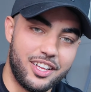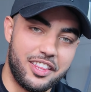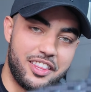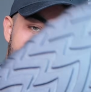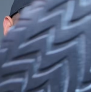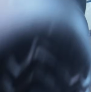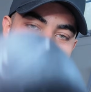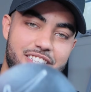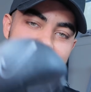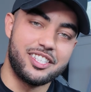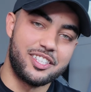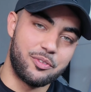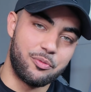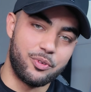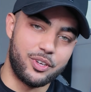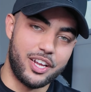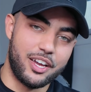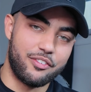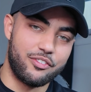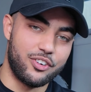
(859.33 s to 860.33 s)
this,
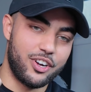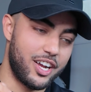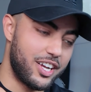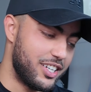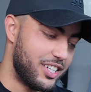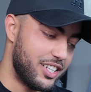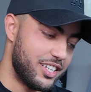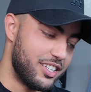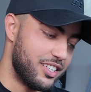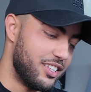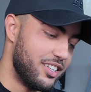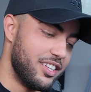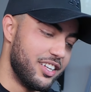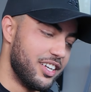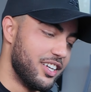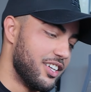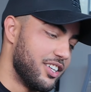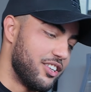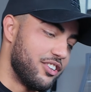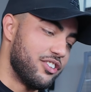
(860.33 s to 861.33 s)
whatever I did.
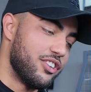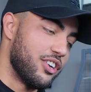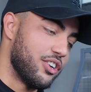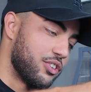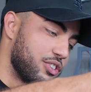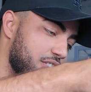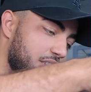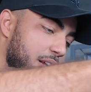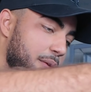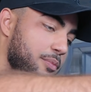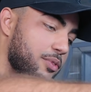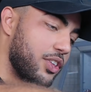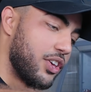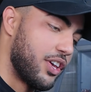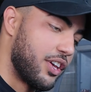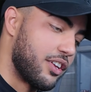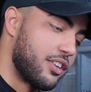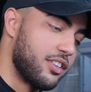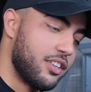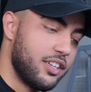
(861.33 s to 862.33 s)
Same
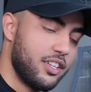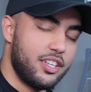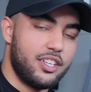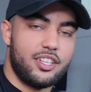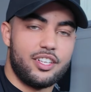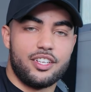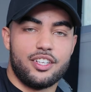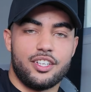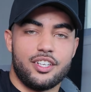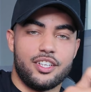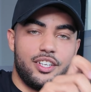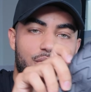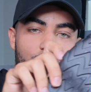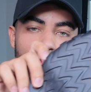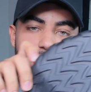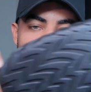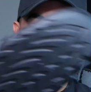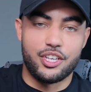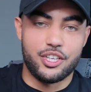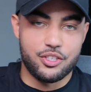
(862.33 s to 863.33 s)
thing
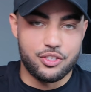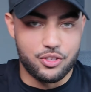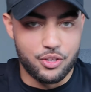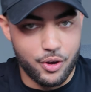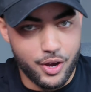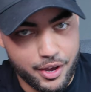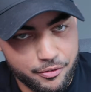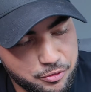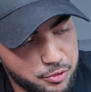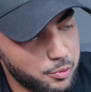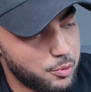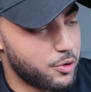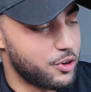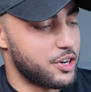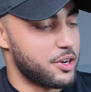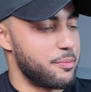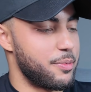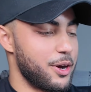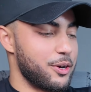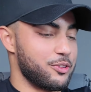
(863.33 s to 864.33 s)
with these. Don't have to
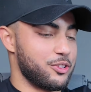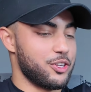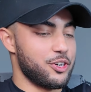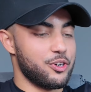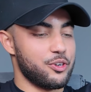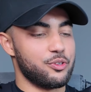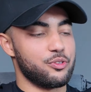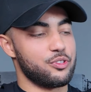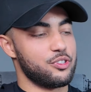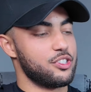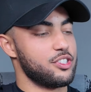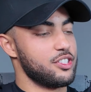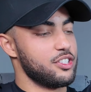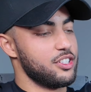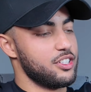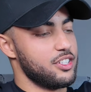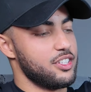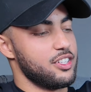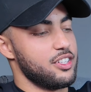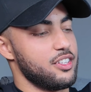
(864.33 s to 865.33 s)
worry about those.
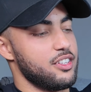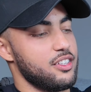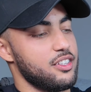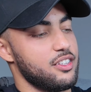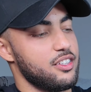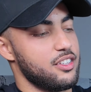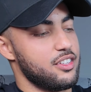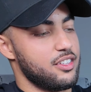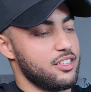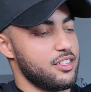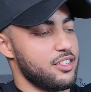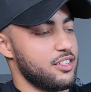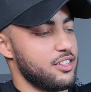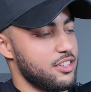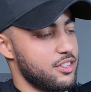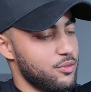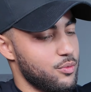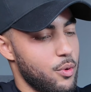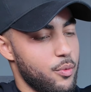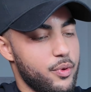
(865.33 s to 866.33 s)

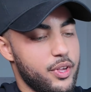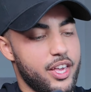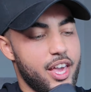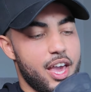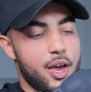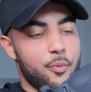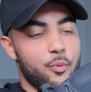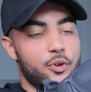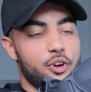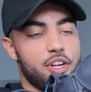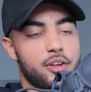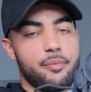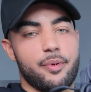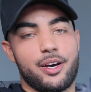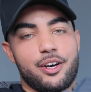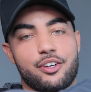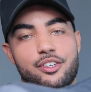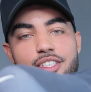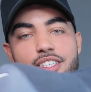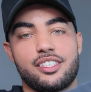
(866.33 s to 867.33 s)
What we can worry
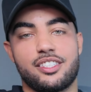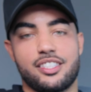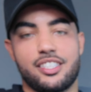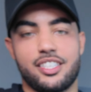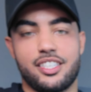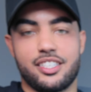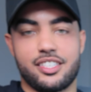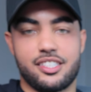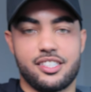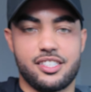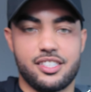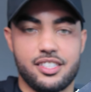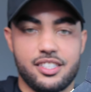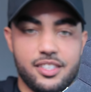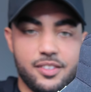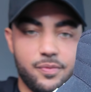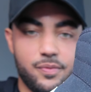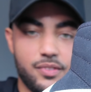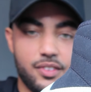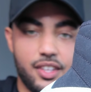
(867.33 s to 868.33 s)
about is this.
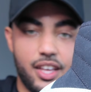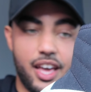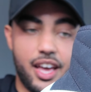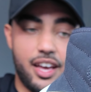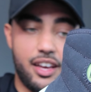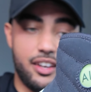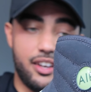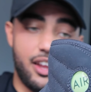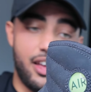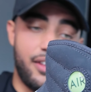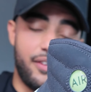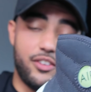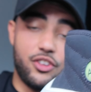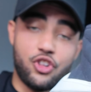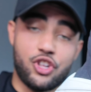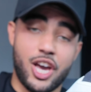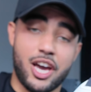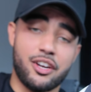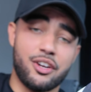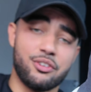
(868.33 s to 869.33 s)
And
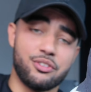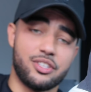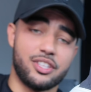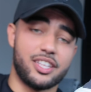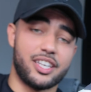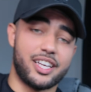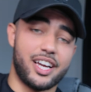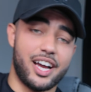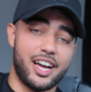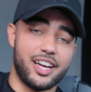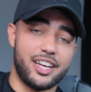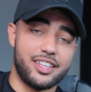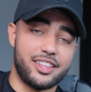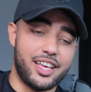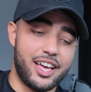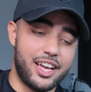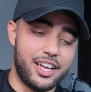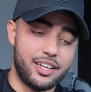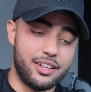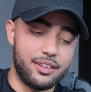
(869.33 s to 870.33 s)
shout out to the guy
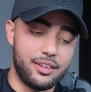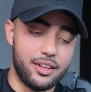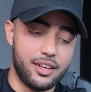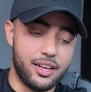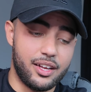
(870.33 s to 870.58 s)
that